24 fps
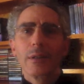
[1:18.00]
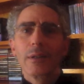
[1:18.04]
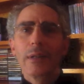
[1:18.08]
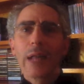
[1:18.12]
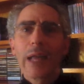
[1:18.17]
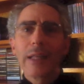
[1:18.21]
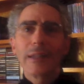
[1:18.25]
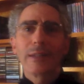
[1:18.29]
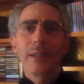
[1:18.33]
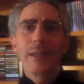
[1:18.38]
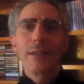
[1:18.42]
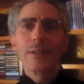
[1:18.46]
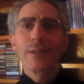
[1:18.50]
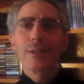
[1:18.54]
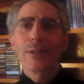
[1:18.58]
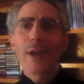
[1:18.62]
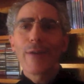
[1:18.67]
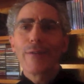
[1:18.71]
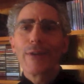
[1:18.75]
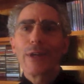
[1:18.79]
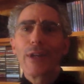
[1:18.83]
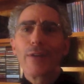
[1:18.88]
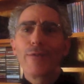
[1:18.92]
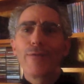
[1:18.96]

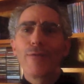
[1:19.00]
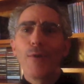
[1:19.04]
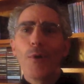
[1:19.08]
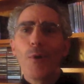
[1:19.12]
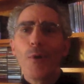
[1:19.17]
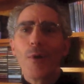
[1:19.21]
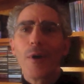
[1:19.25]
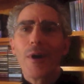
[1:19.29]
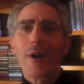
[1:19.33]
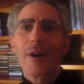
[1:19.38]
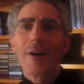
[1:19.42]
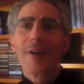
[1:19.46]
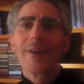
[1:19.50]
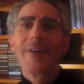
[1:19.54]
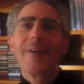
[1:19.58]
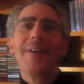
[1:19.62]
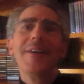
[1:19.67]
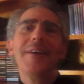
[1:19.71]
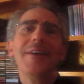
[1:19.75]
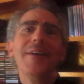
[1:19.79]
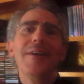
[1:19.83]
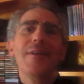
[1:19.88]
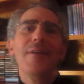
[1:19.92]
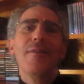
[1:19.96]
1974.
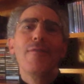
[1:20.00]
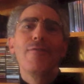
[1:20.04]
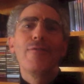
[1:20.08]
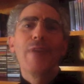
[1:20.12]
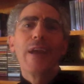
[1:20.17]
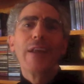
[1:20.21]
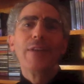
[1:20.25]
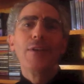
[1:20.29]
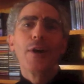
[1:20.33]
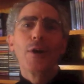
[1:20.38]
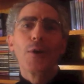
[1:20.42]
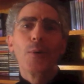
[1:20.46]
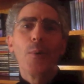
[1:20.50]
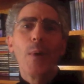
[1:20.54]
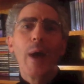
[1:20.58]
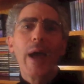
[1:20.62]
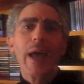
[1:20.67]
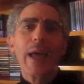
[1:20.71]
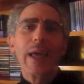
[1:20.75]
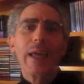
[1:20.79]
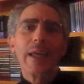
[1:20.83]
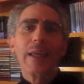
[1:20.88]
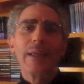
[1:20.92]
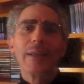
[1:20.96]
Faye
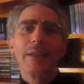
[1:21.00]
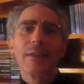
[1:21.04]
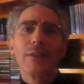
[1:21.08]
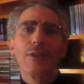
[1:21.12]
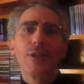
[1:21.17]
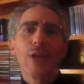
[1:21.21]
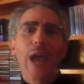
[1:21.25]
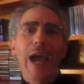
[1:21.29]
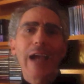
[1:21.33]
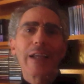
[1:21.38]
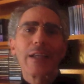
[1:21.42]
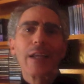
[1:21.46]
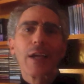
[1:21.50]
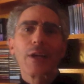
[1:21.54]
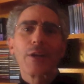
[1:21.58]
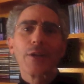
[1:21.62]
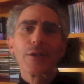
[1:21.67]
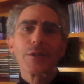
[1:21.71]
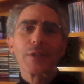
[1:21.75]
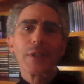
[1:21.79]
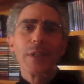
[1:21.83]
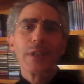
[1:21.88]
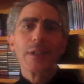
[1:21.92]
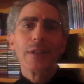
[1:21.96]
Dunaway, Jack
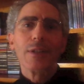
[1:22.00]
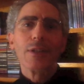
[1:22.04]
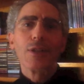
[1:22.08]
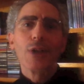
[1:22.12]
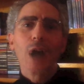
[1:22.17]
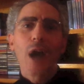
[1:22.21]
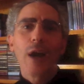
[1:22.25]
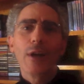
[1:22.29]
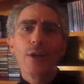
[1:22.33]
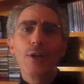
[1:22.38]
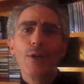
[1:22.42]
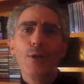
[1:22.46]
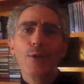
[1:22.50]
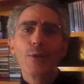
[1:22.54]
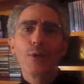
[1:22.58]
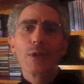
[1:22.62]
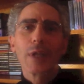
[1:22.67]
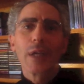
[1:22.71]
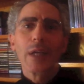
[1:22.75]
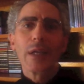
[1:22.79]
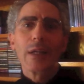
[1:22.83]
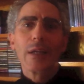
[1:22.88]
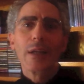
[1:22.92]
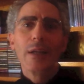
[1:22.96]
Nicholson, John
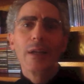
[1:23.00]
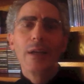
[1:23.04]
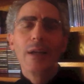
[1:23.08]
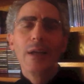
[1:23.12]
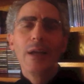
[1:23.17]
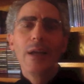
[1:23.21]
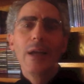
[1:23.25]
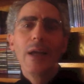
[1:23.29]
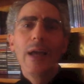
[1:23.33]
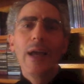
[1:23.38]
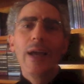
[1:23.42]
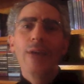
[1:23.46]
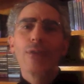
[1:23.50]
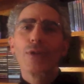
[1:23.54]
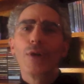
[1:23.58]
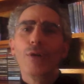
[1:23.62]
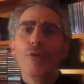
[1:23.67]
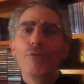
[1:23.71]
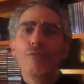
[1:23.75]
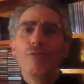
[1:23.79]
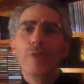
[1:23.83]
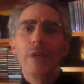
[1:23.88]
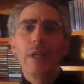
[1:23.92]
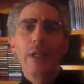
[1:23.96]
Houston. It's a
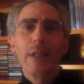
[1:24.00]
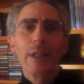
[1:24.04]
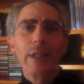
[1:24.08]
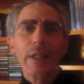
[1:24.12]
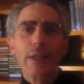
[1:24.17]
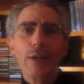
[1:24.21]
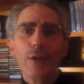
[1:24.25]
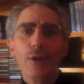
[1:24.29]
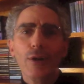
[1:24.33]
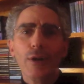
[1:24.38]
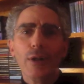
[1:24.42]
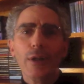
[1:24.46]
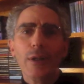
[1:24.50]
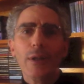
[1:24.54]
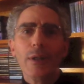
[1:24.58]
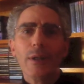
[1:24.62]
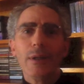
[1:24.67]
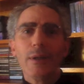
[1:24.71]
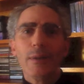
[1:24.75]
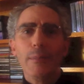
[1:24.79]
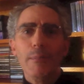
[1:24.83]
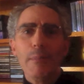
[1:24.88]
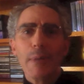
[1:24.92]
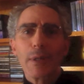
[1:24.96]
really good
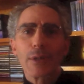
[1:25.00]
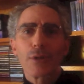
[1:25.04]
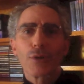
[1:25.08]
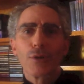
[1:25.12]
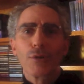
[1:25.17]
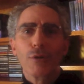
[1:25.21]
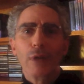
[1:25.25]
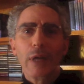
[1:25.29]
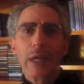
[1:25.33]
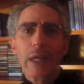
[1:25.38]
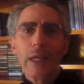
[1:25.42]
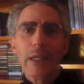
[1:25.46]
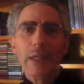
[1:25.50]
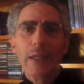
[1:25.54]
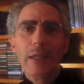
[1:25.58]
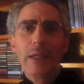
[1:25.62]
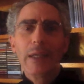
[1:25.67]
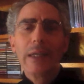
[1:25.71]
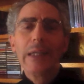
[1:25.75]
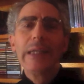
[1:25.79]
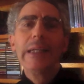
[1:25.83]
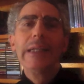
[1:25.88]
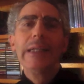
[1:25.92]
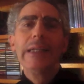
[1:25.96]
mystery.
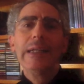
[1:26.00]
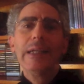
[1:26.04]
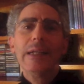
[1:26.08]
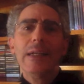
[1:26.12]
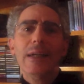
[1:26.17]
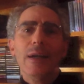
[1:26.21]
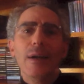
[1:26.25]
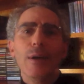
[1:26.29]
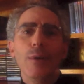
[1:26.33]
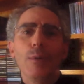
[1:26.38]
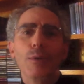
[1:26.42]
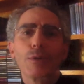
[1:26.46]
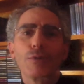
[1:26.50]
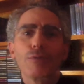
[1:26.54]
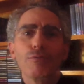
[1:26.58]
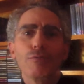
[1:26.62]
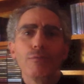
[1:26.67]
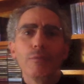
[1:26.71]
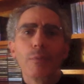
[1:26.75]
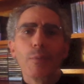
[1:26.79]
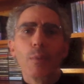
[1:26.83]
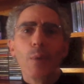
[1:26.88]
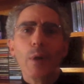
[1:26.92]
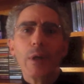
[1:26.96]

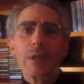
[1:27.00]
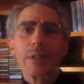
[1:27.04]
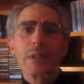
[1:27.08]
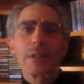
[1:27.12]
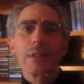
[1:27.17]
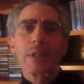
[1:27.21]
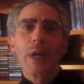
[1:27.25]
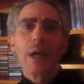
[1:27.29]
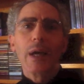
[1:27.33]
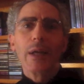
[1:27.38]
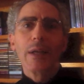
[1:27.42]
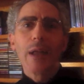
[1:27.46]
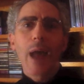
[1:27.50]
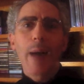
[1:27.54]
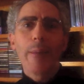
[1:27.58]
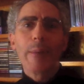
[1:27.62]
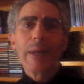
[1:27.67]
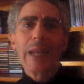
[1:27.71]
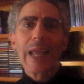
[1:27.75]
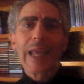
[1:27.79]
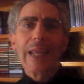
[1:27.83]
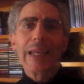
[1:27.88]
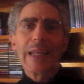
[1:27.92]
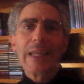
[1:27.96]
Was
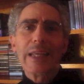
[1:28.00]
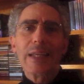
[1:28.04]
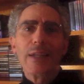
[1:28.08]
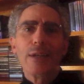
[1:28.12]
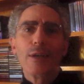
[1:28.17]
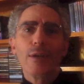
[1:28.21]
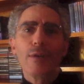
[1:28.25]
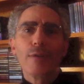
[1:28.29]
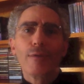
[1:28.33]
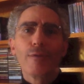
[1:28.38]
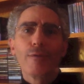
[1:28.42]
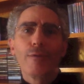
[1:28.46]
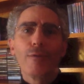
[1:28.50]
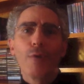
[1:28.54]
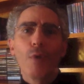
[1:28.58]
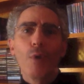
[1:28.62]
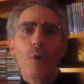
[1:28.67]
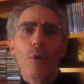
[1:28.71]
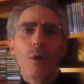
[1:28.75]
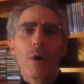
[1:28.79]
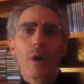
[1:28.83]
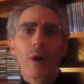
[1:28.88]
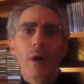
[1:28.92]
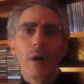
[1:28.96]
nominated
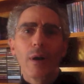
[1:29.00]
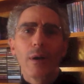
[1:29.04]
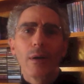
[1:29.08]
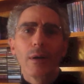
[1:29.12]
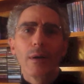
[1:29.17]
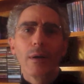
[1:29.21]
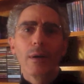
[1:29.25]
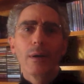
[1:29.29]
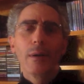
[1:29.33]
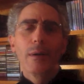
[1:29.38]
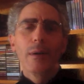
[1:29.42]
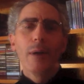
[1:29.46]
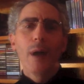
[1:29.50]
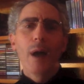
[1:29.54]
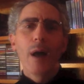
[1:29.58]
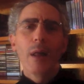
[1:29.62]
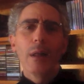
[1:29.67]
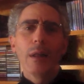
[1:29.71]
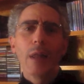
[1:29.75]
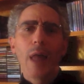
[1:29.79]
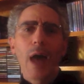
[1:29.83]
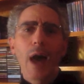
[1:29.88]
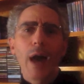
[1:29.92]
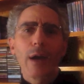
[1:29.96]
for a
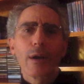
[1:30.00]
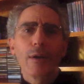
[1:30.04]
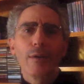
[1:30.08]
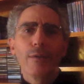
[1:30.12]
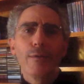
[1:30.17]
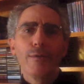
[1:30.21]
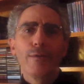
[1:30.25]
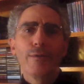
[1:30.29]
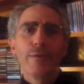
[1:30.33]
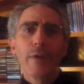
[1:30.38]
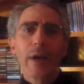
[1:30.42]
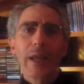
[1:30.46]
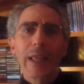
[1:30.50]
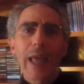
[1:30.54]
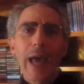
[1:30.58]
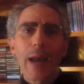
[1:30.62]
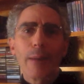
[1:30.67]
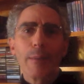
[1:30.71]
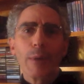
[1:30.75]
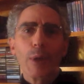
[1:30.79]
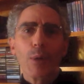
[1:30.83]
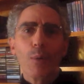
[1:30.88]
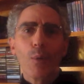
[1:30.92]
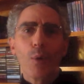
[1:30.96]
lot of
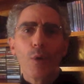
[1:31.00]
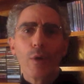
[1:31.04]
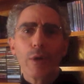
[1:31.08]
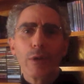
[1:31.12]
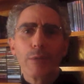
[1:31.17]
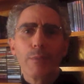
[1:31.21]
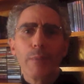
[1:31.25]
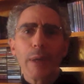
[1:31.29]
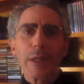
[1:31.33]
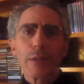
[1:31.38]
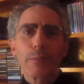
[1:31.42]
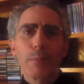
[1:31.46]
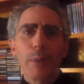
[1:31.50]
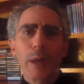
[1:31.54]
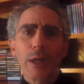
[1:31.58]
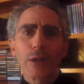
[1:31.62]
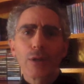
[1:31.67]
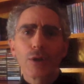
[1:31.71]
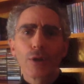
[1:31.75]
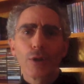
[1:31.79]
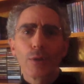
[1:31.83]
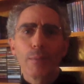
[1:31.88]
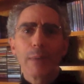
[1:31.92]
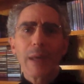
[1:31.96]
Academy Awards, Best
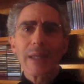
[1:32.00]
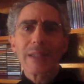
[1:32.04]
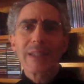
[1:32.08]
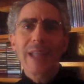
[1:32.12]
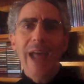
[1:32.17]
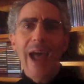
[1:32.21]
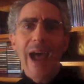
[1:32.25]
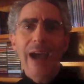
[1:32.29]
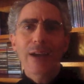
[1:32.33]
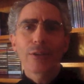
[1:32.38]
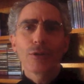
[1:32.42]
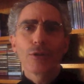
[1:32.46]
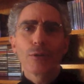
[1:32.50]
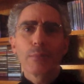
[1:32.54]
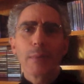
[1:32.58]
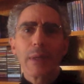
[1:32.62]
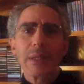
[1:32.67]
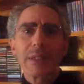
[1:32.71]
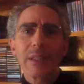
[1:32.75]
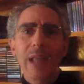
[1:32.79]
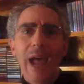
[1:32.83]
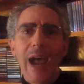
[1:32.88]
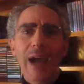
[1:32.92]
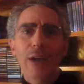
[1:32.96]
Picture, Best Actor,
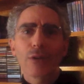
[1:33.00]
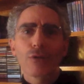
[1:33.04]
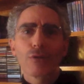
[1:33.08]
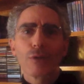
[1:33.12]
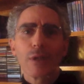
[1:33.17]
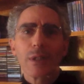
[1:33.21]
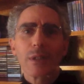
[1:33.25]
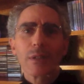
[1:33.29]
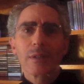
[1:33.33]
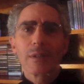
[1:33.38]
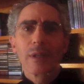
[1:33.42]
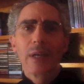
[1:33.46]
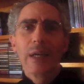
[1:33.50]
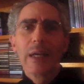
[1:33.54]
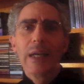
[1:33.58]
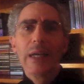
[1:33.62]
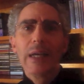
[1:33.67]
Best Actress.